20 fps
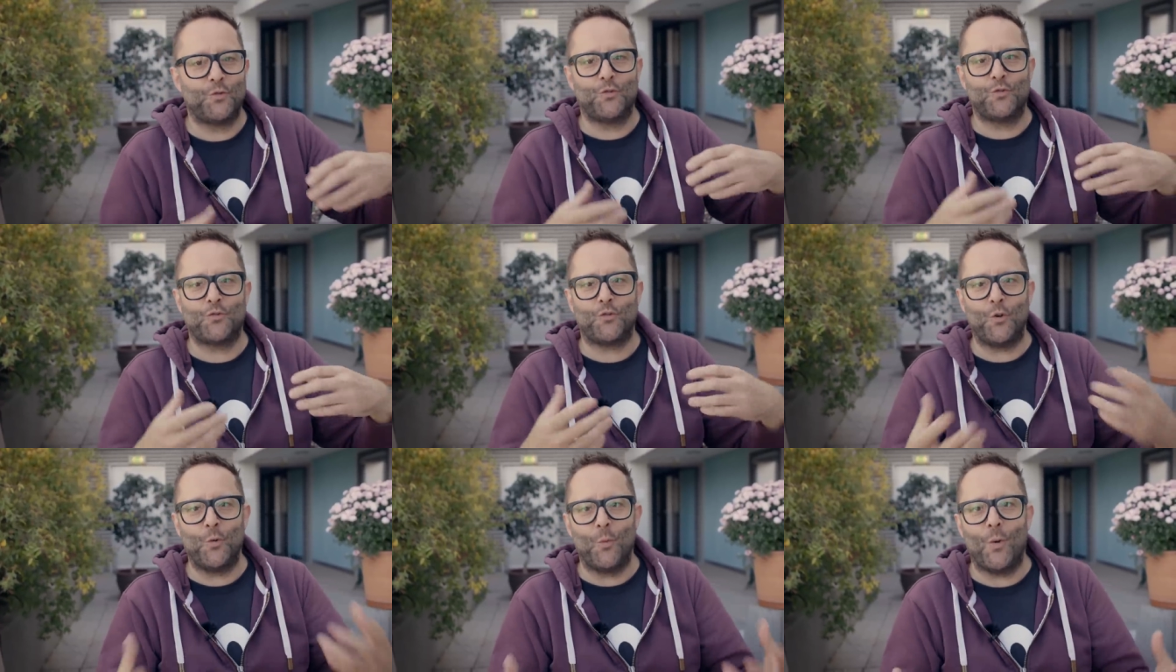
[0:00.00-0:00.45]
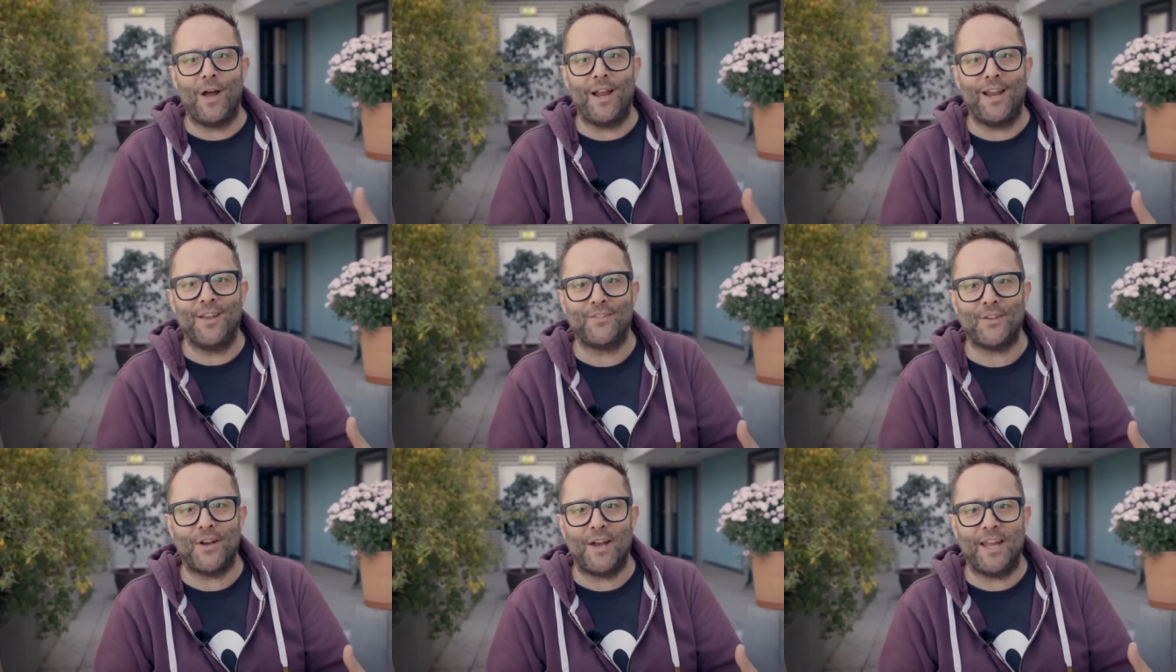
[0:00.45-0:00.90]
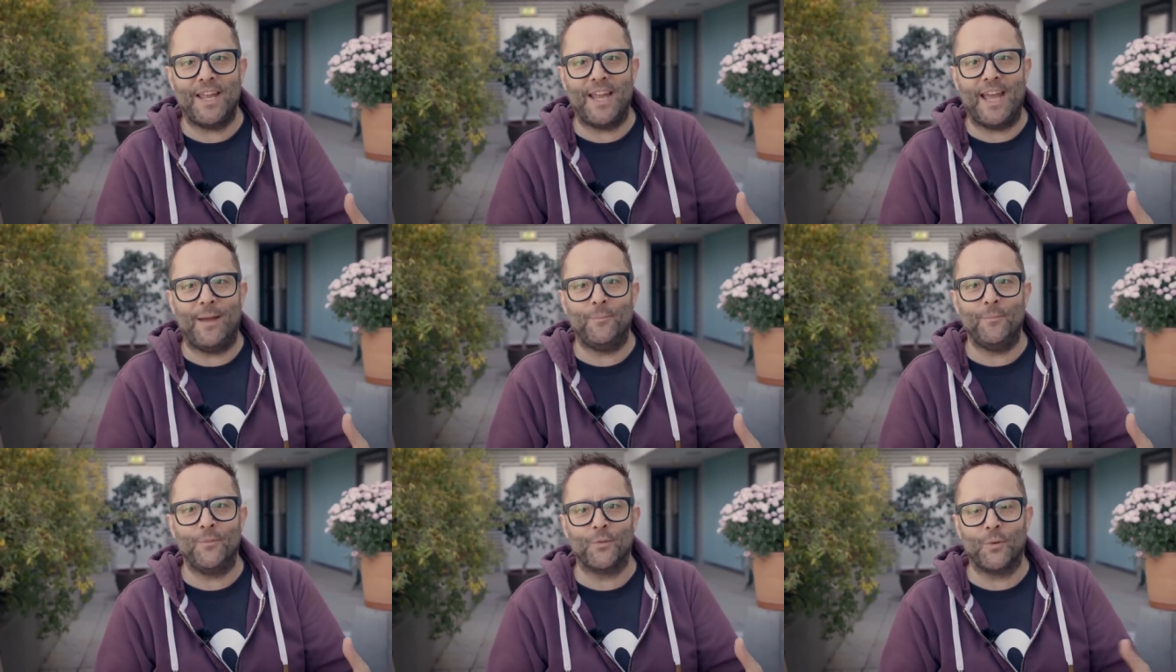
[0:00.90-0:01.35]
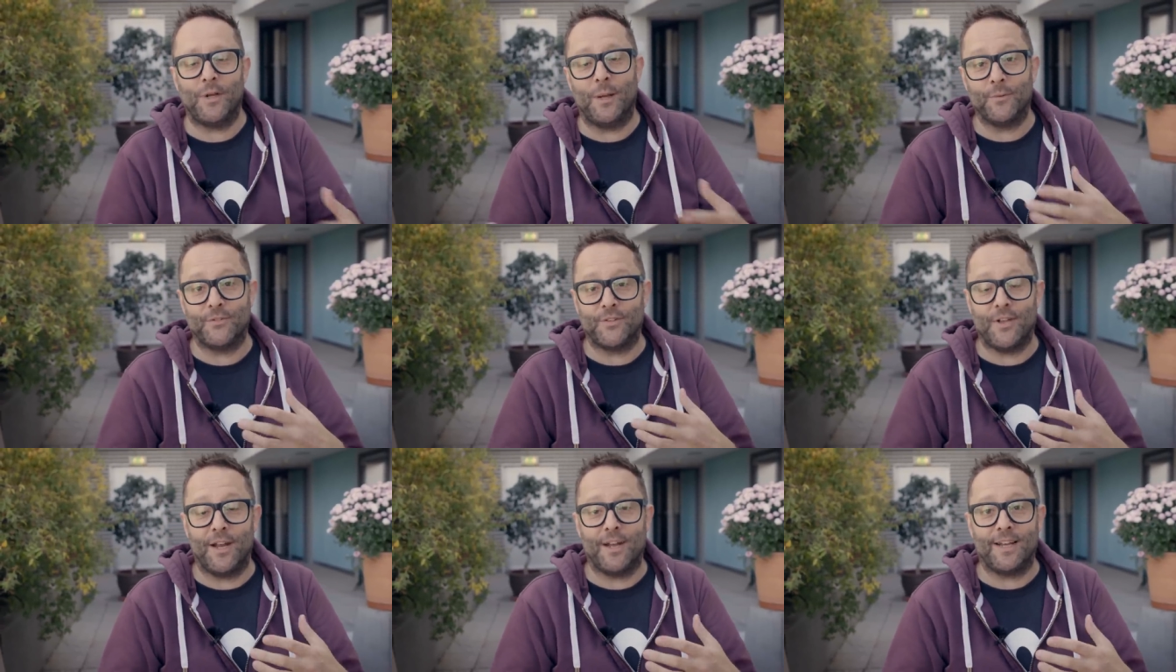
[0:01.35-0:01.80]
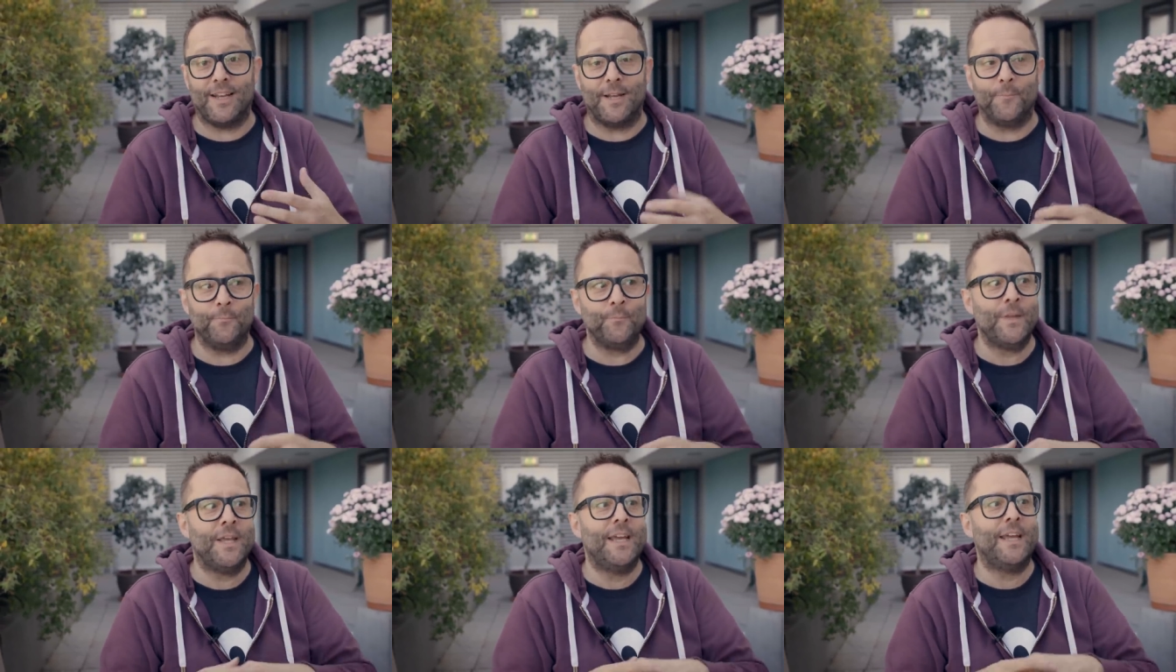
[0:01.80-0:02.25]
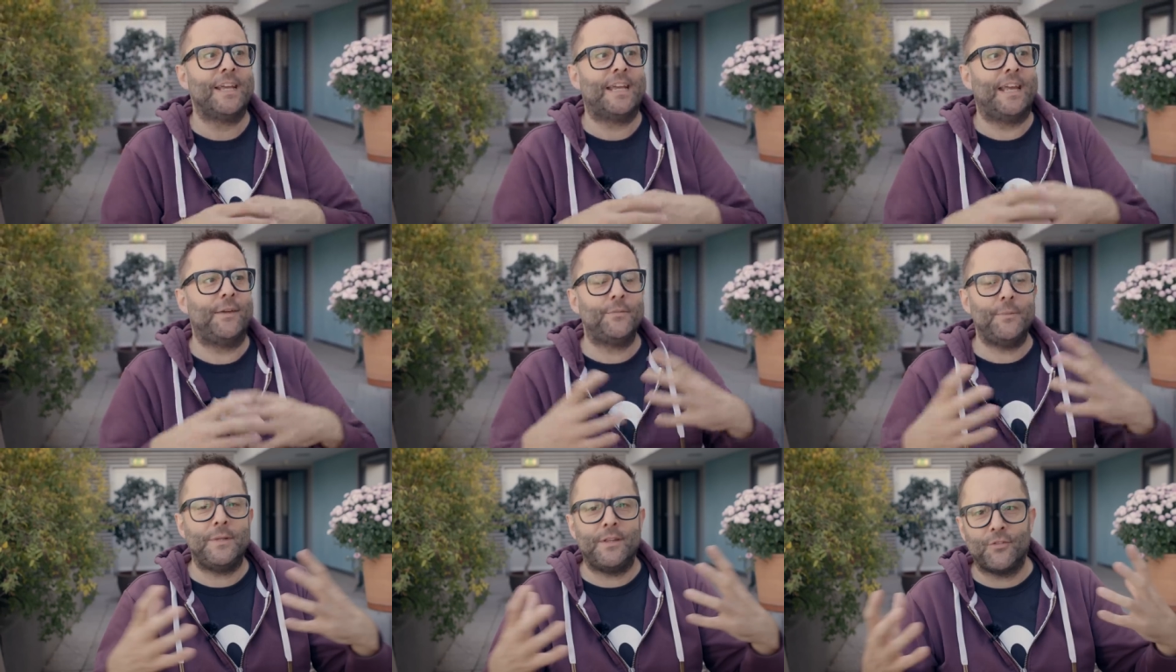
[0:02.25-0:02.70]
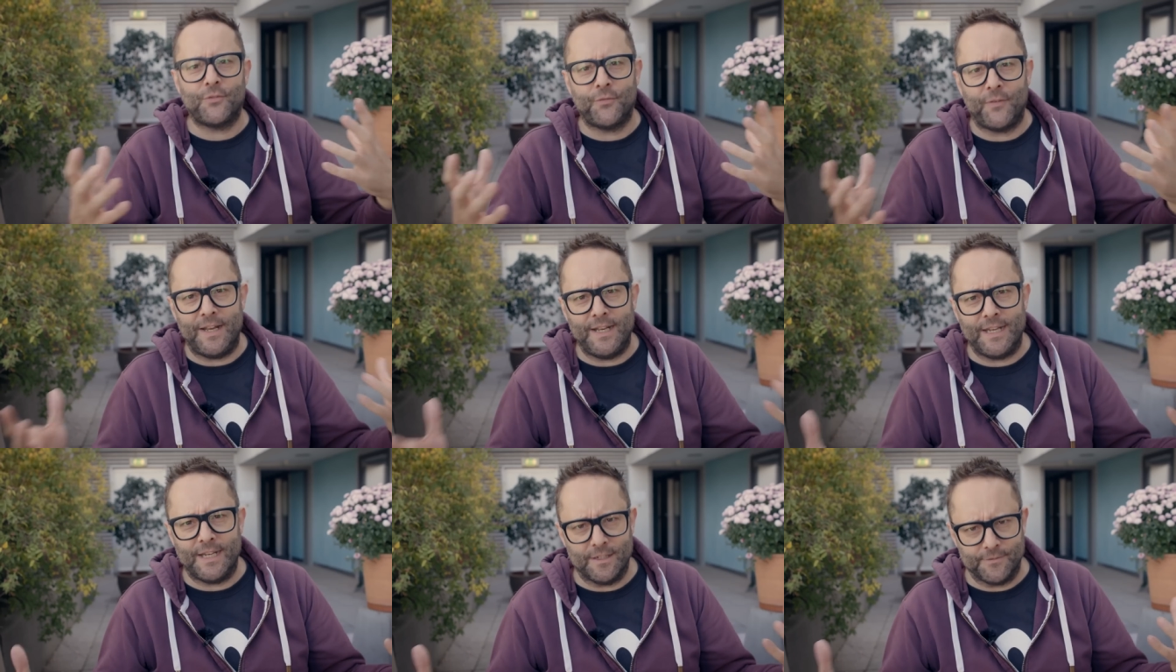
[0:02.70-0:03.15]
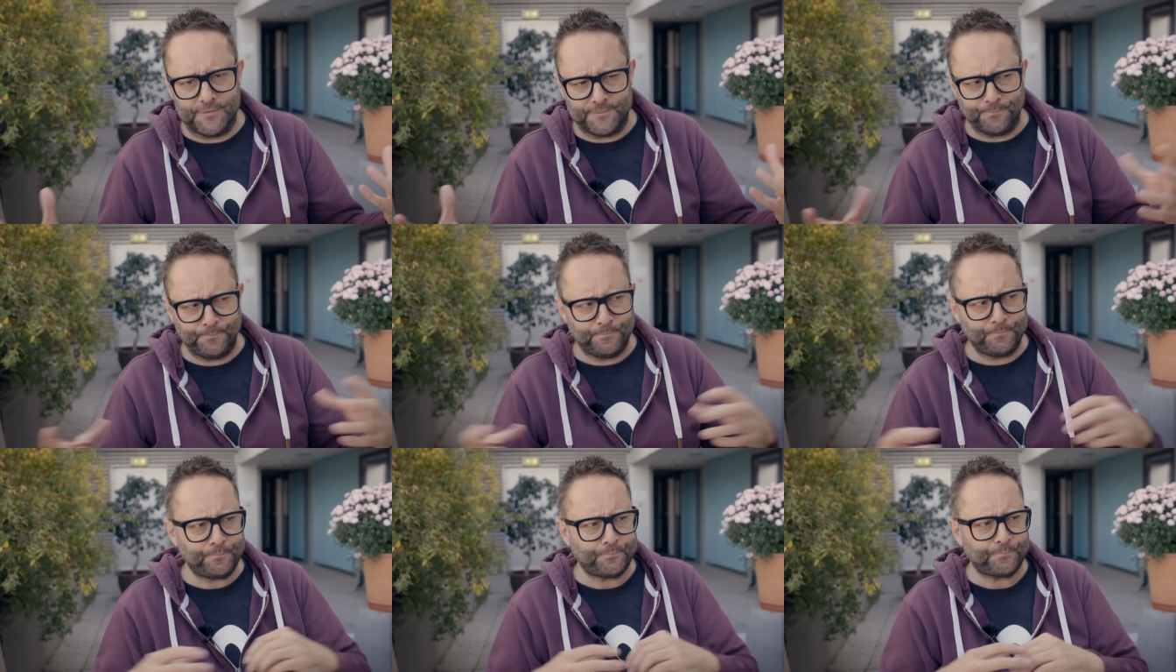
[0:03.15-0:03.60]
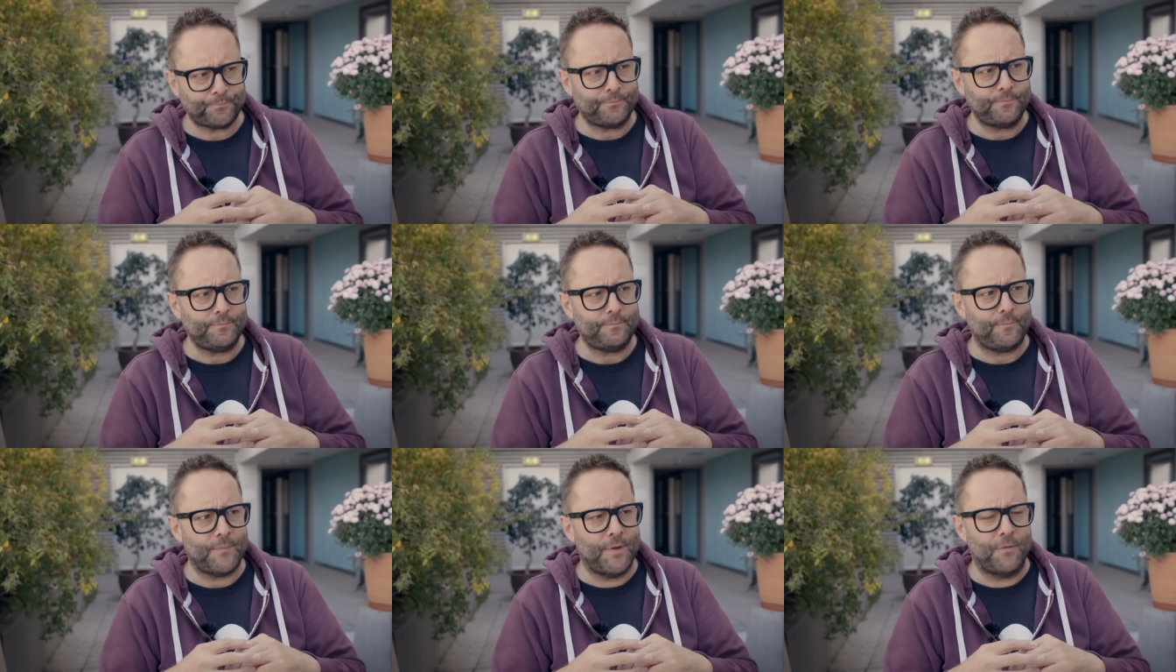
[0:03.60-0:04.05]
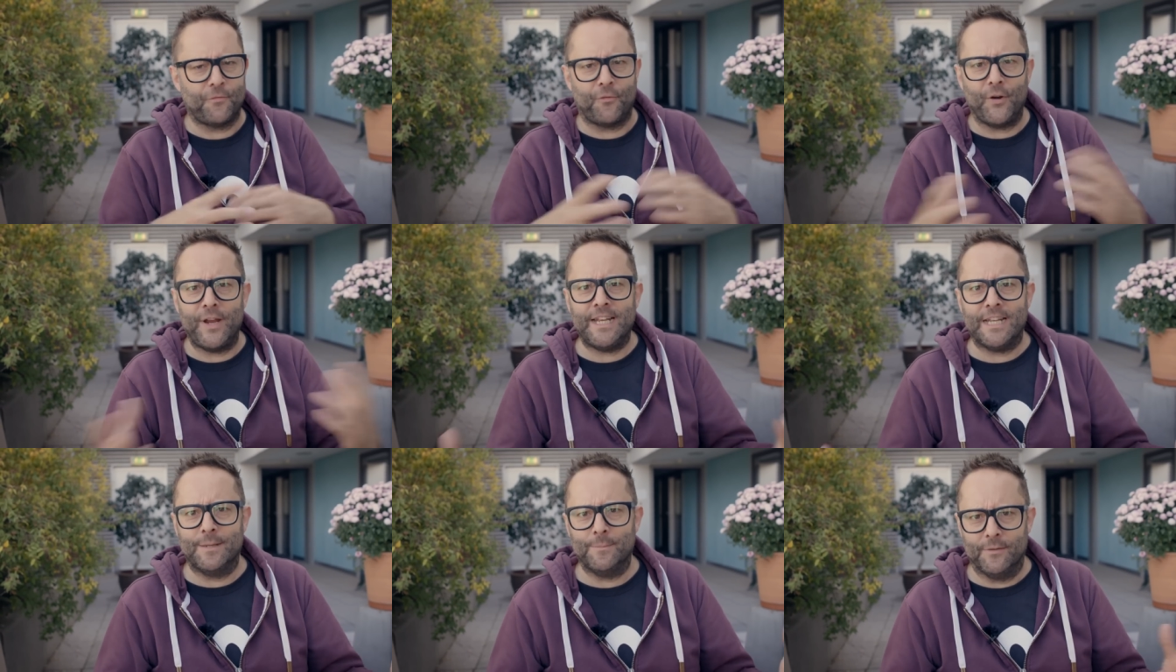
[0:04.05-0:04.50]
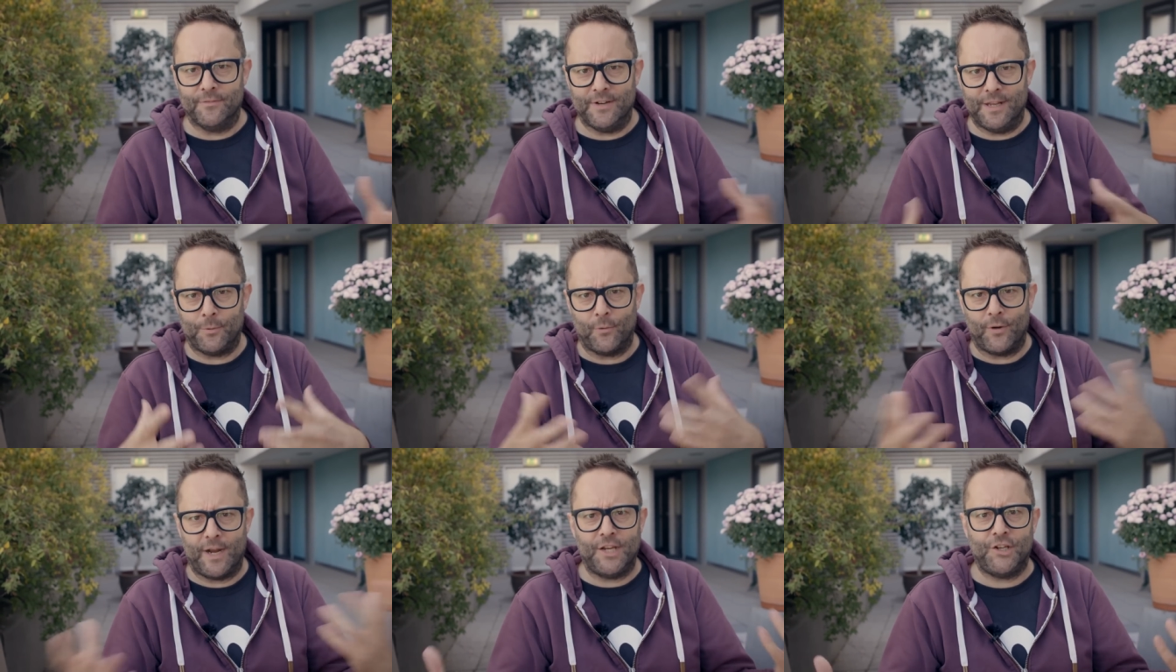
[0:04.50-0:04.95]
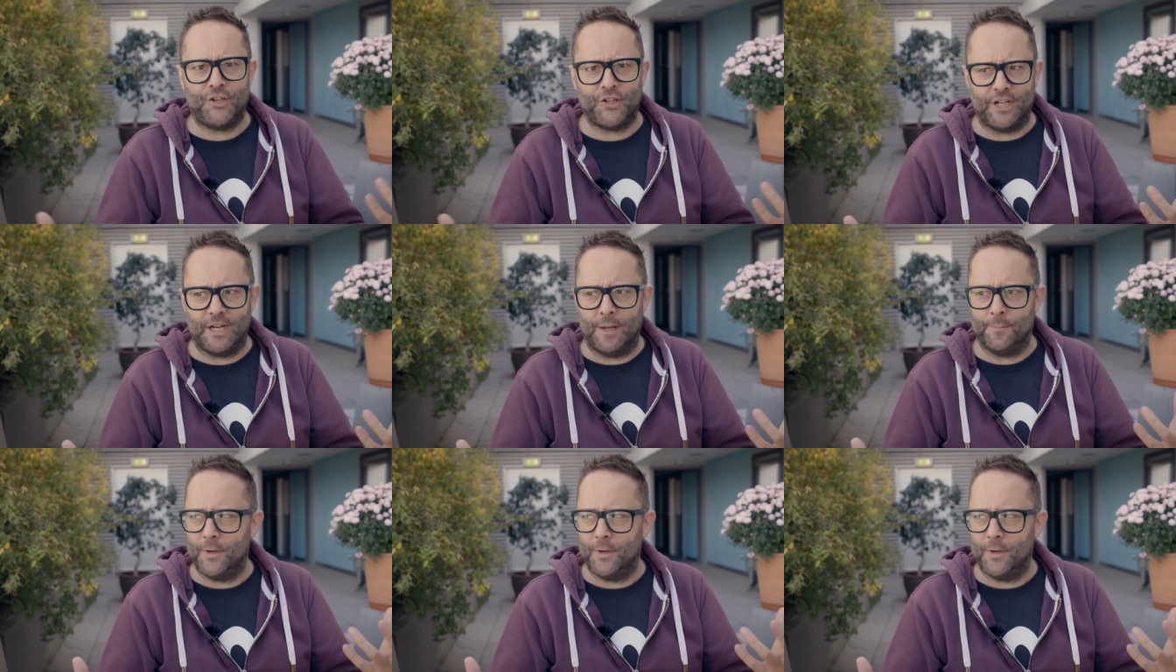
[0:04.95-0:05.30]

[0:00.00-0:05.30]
true wireless IEMs when I'm cycling gives me this feeling of freedom, of liberation.